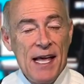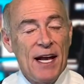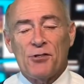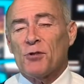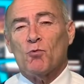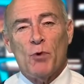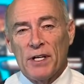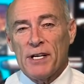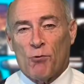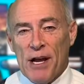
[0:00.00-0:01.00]
It's a
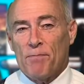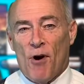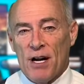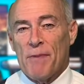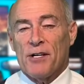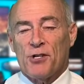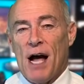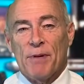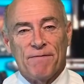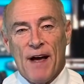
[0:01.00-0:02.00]
really great part of my
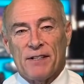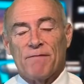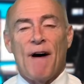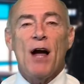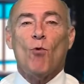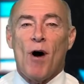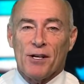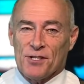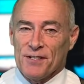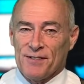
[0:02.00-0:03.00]
job. In fact, if I
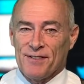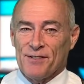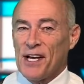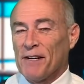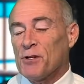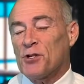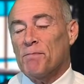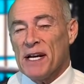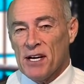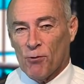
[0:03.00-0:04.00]
wasn't a television
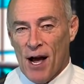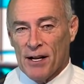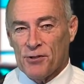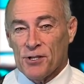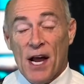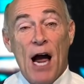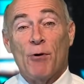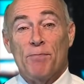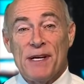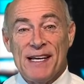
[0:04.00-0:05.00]
meteorologist, I
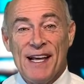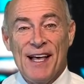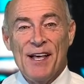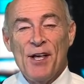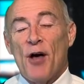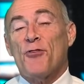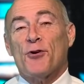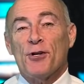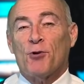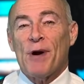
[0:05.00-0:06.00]
would be a
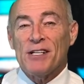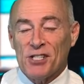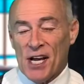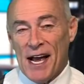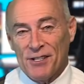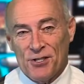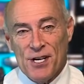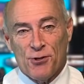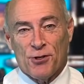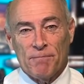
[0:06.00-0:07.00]
third grade science
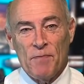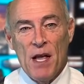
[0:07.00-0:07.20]
teacher.